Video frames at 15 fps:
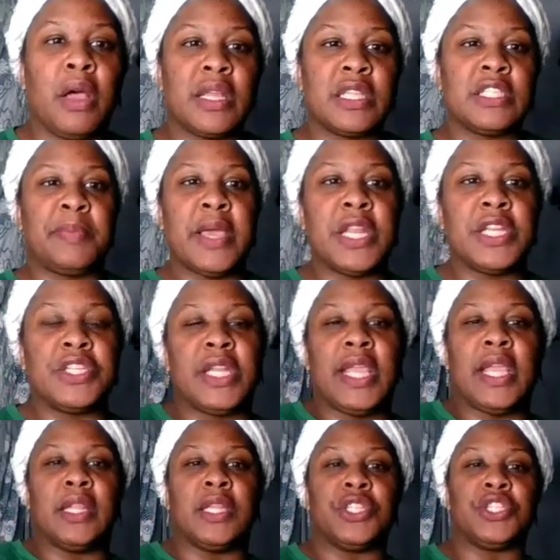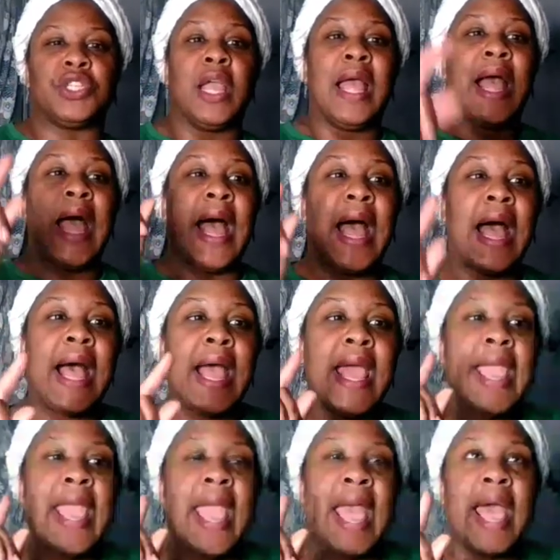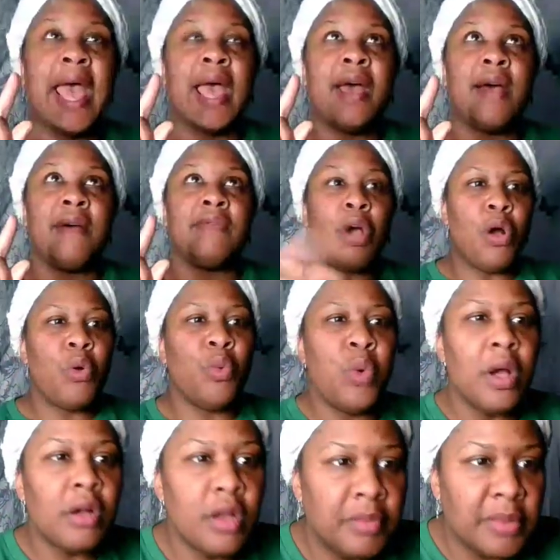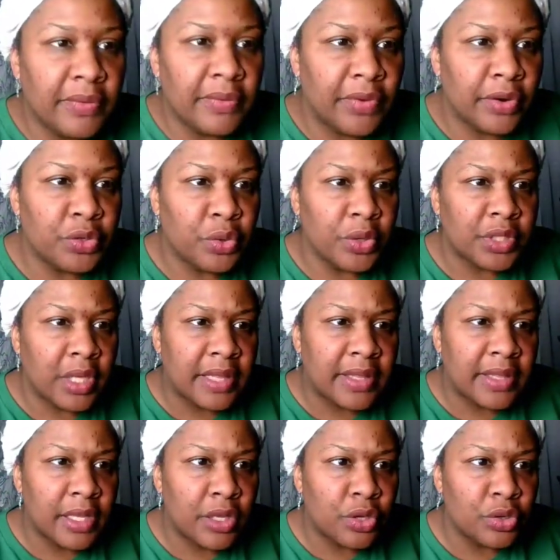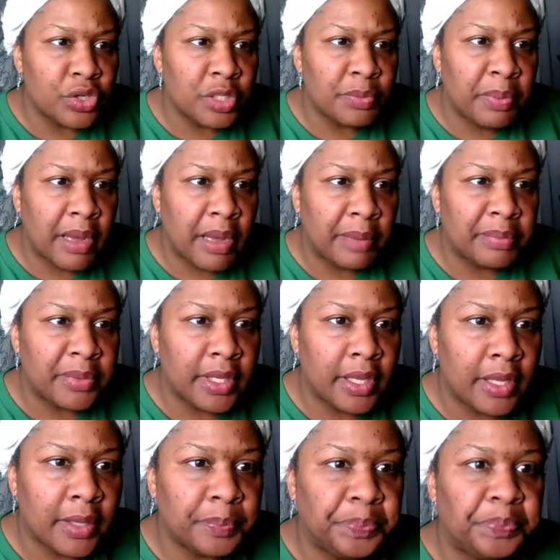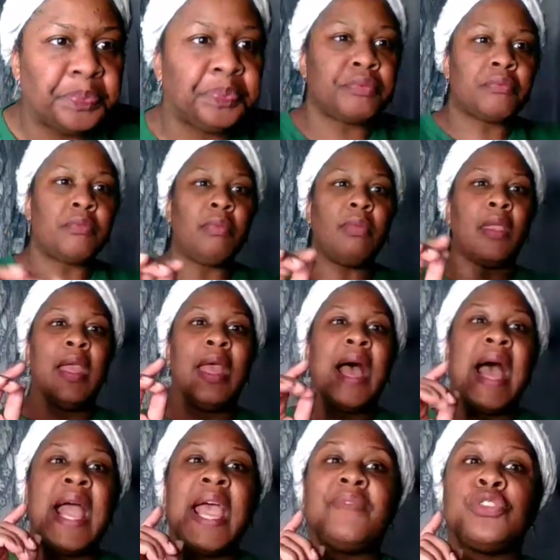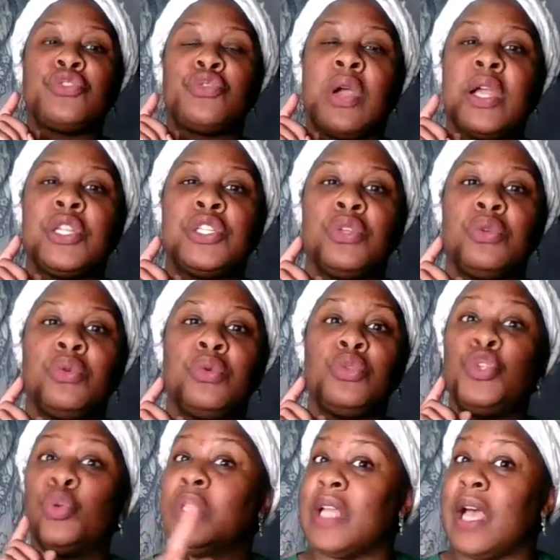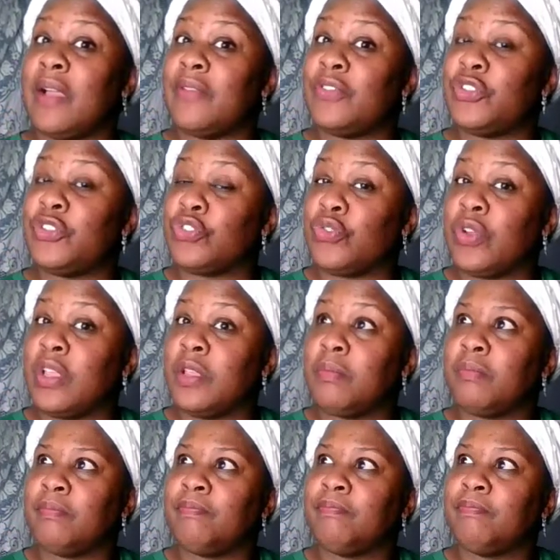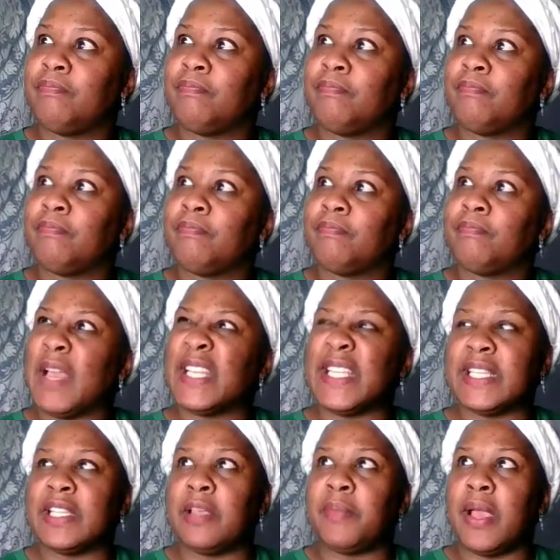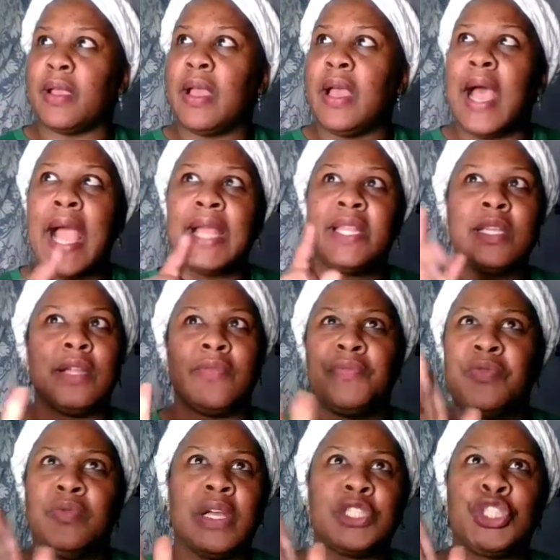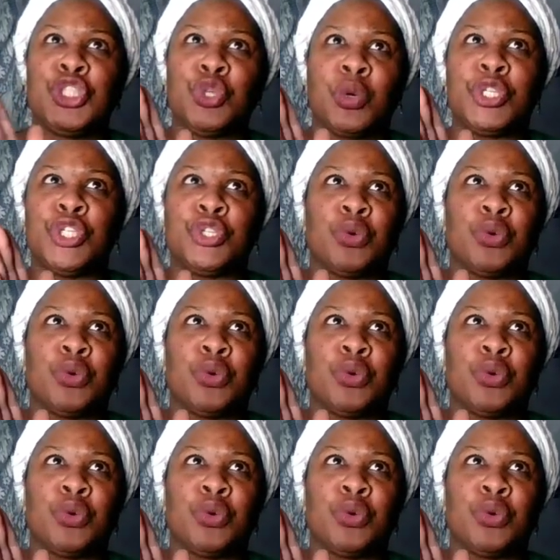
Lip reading: Spanish and English? I have. Oh, welcome, Laverne Dorsey. I think you just popped in. I haven't tried to do a live stream. I take that back. I did a short